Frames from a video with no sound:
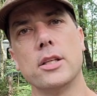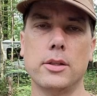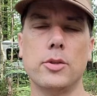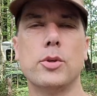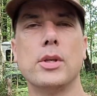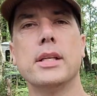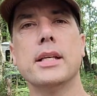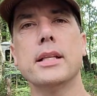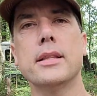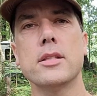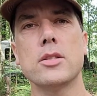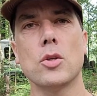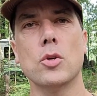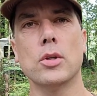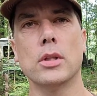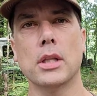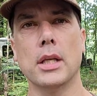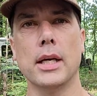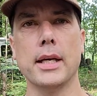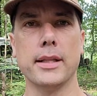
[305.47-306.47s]
You can get this
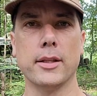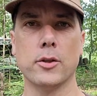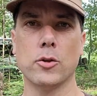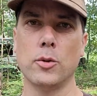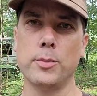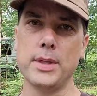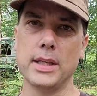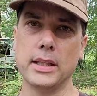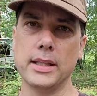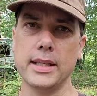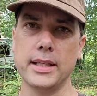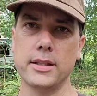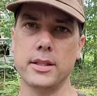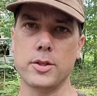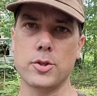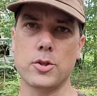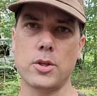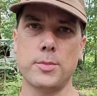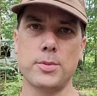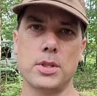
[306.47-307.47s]
online. There will be a link in the
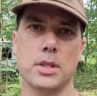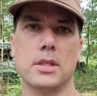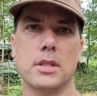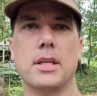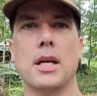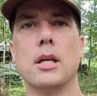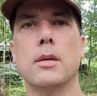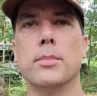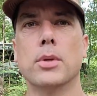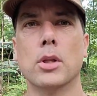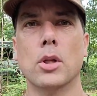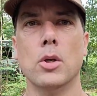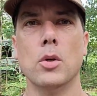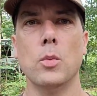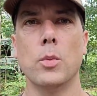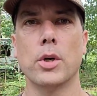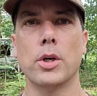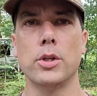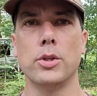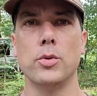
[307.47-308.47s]
description down below
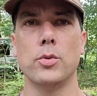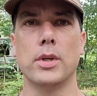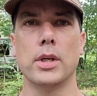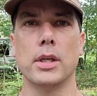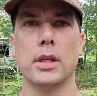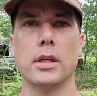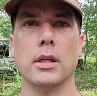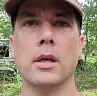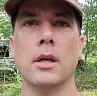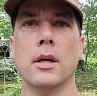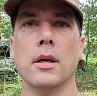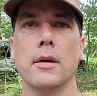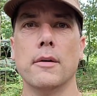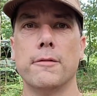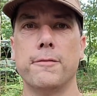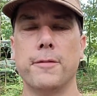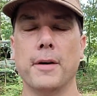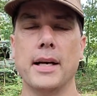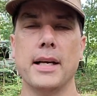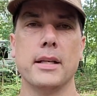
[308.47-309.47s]
where you can
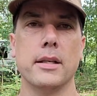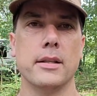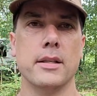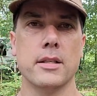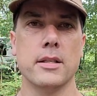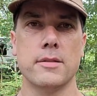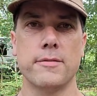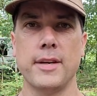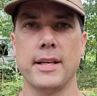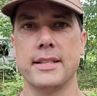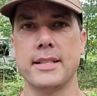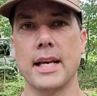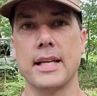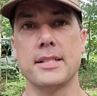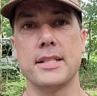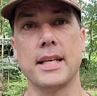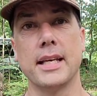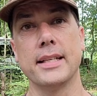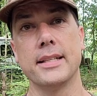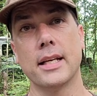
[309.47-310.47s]
find this
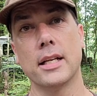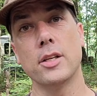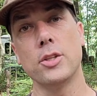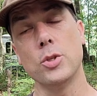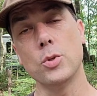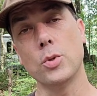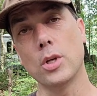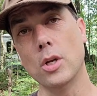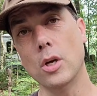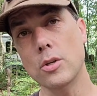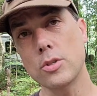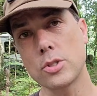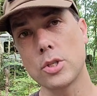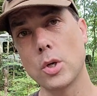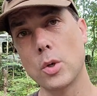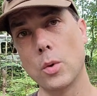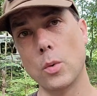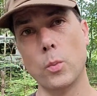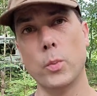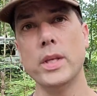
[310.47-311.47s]
fantastic antenna. You can
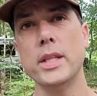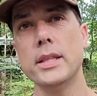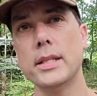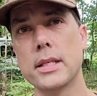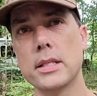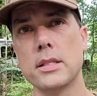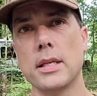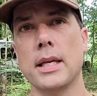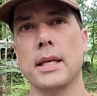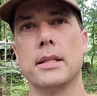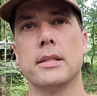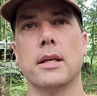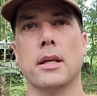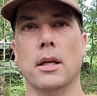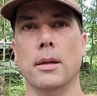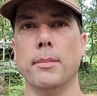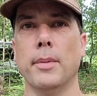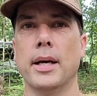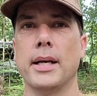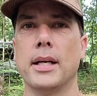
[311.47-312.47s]
also win this
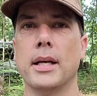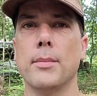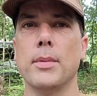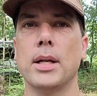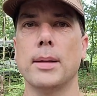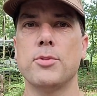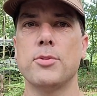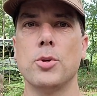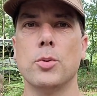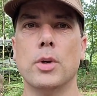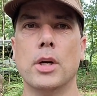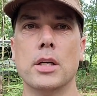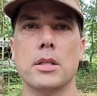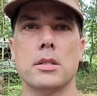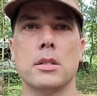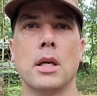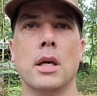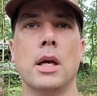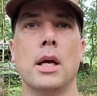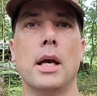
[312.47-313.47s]
antenna by coming up to
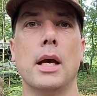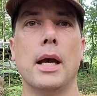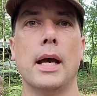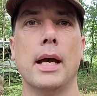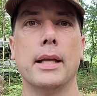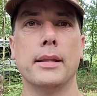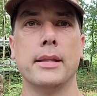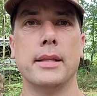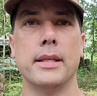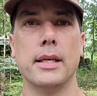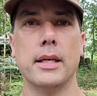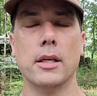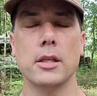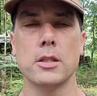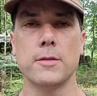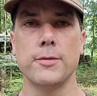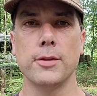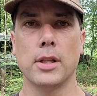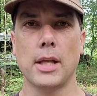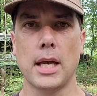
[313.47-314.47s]
us at the
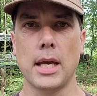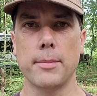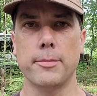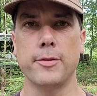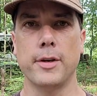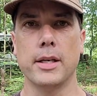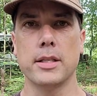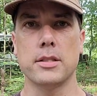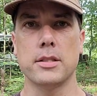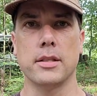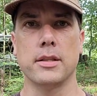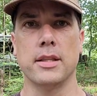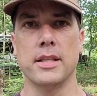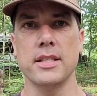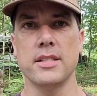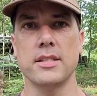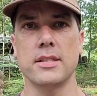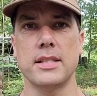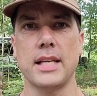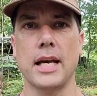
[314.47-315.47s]
Huntsville Ham Fest
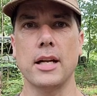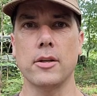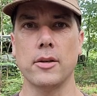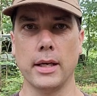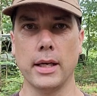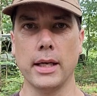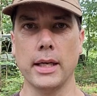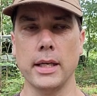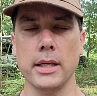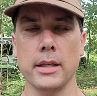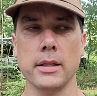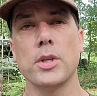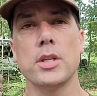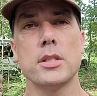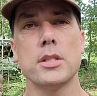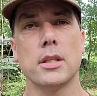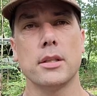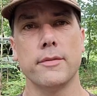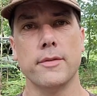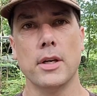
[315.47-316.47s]
this Saturday. Join
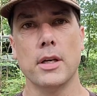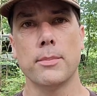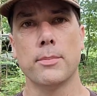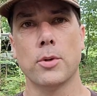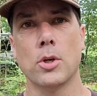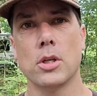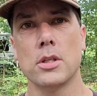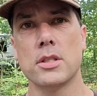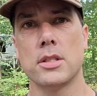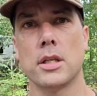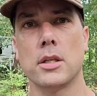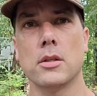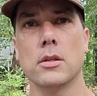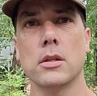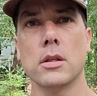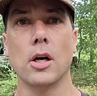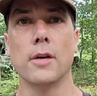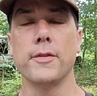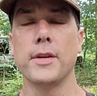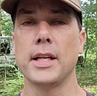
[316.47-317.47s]
us at the Von Braun Center,
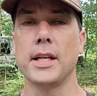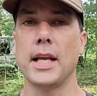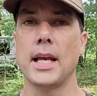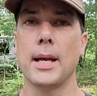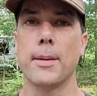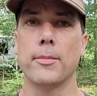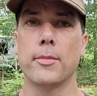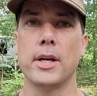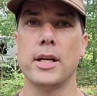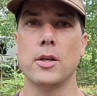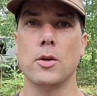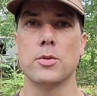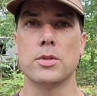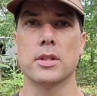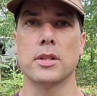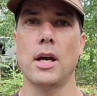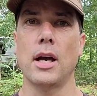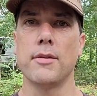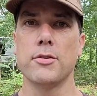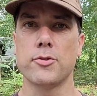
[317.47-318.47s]
Coffee and Ham Radio's
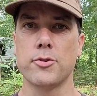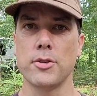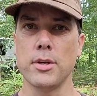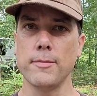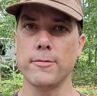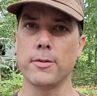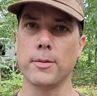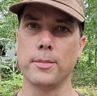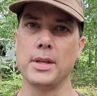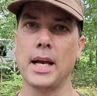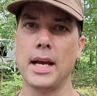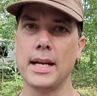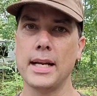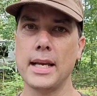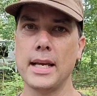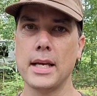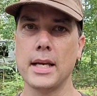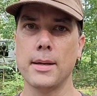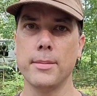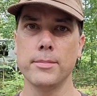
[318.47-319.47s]
live stream from 9
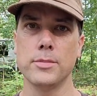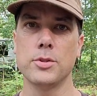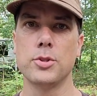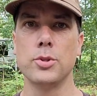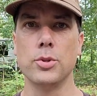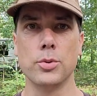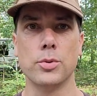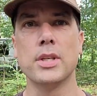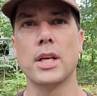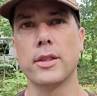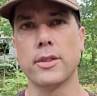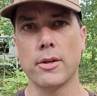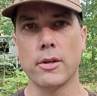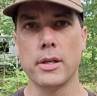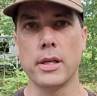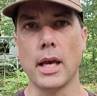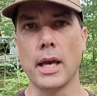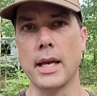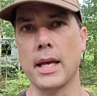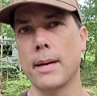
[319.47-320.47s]
a.m. to
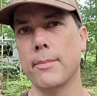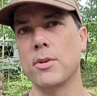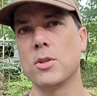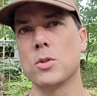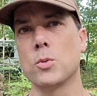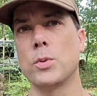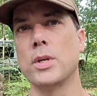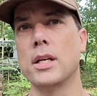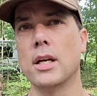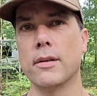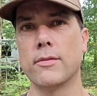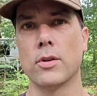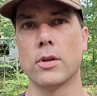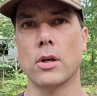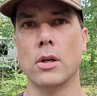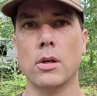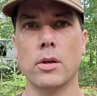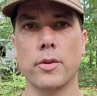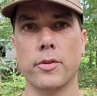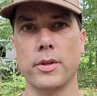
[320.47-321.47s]
10.30 a.m. as we cover
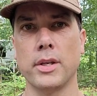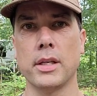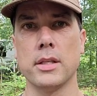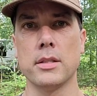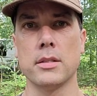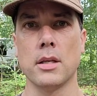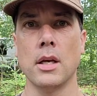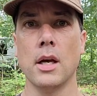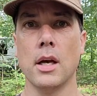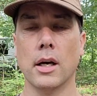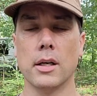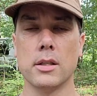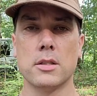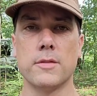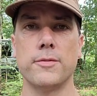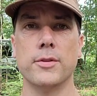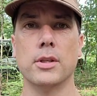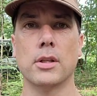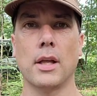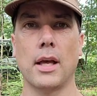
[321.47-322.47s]
all things
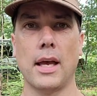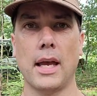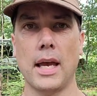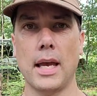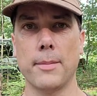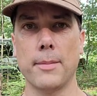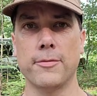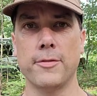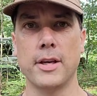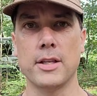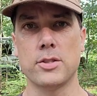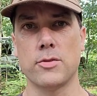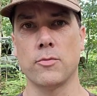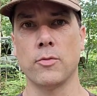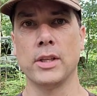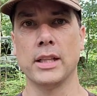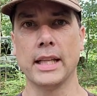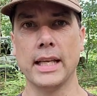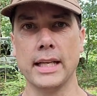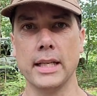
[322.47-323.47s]
Huntsville Ham Fest
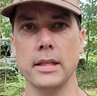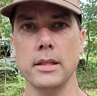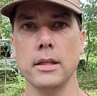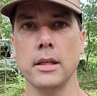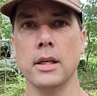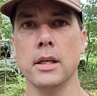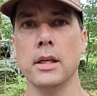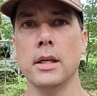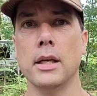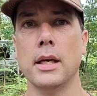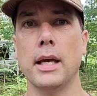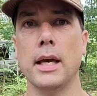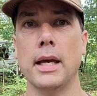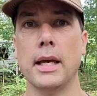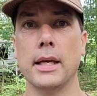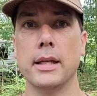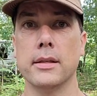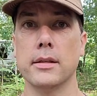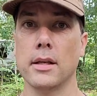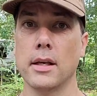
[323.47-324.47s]
related.
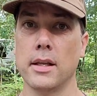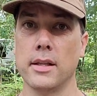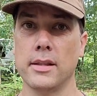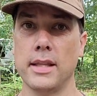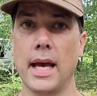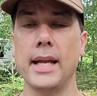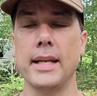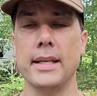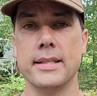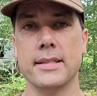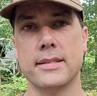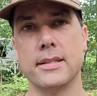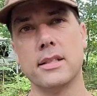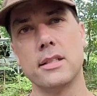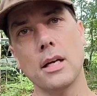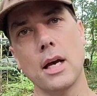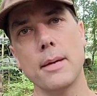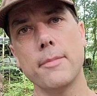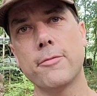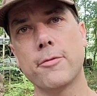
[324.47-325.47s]
And that is the
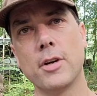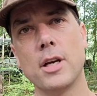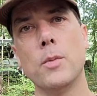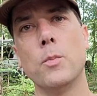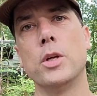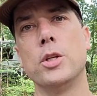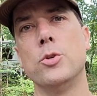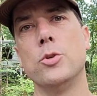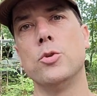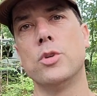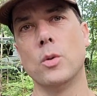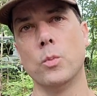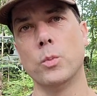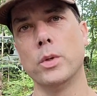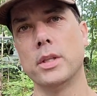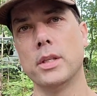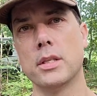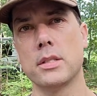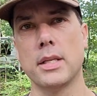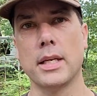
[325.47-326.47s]
time frame when you can
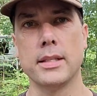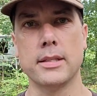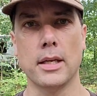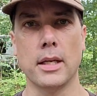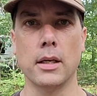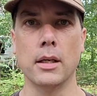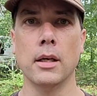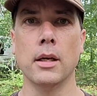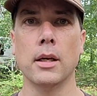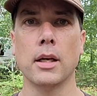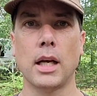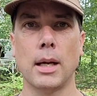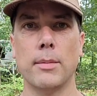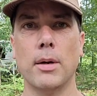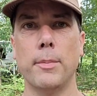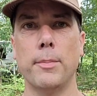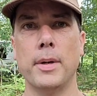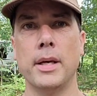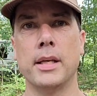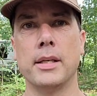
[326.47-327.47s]
win this antenna. Come
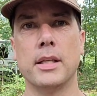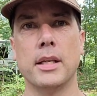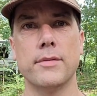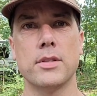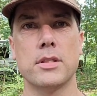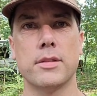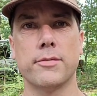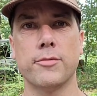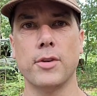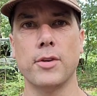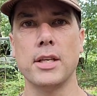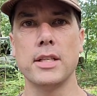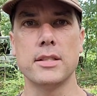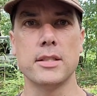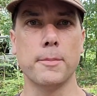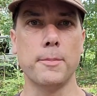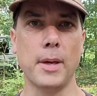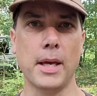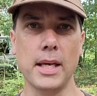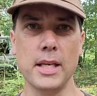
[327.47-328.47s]
up and give us the phrase
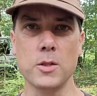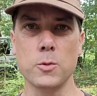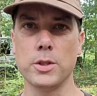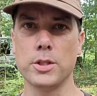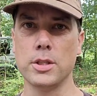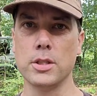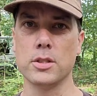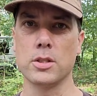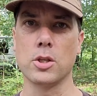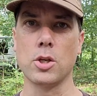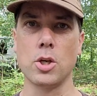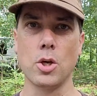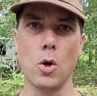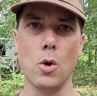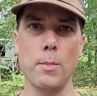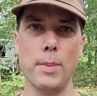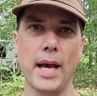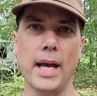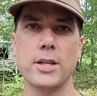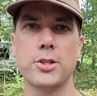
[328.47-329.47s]
that pays, which is go
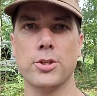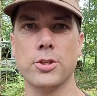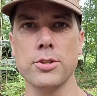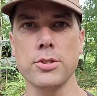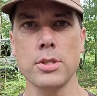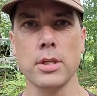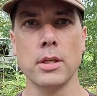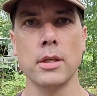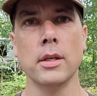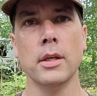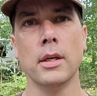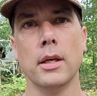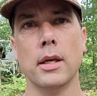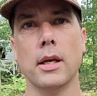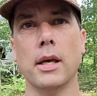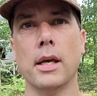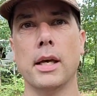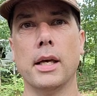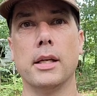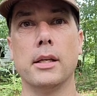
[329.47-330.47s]
Badgers,
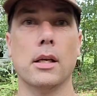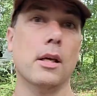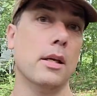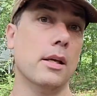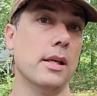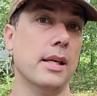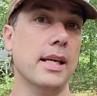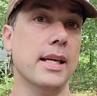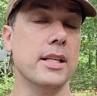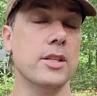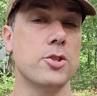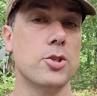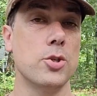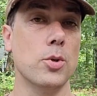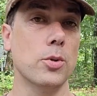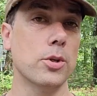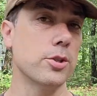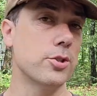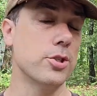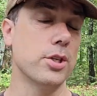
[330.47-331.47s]
and it is
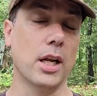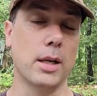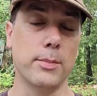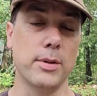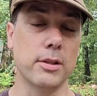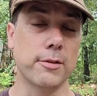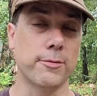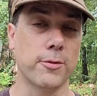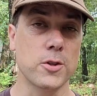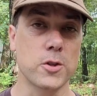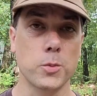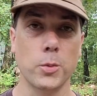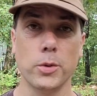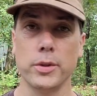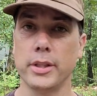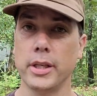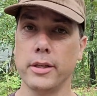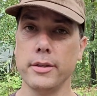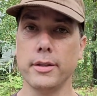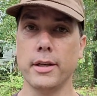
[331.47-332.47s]
yours. You gotta be the first
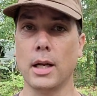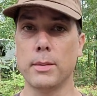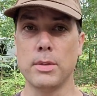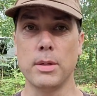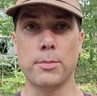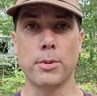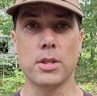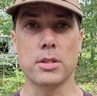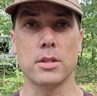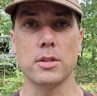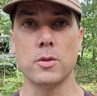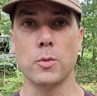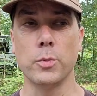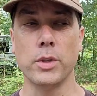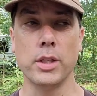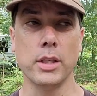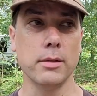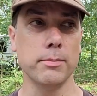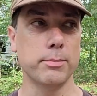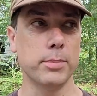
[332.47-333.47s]
one there, you gotta be present to
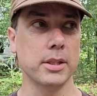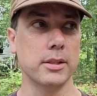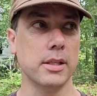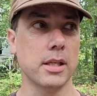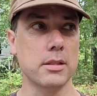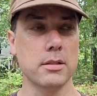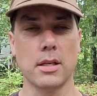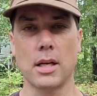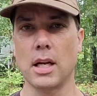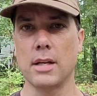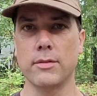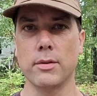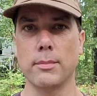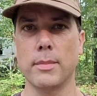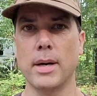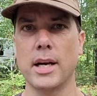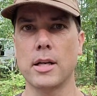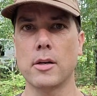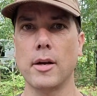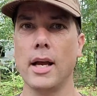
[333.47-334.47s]
win, but that's kind of a
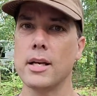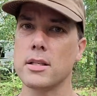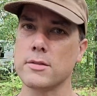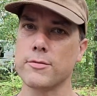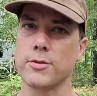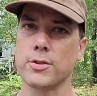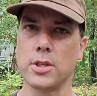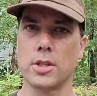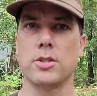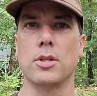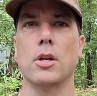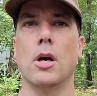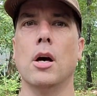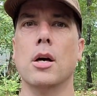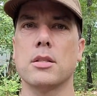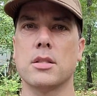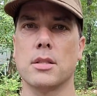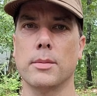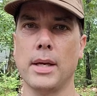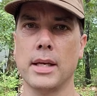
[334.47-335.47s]
minor ask for such an
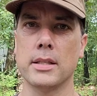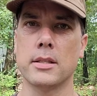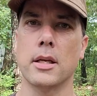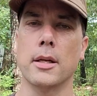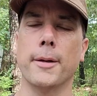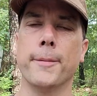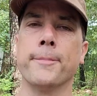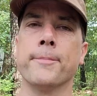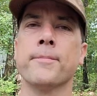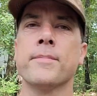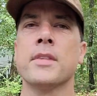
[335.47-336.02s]
awesome antenna.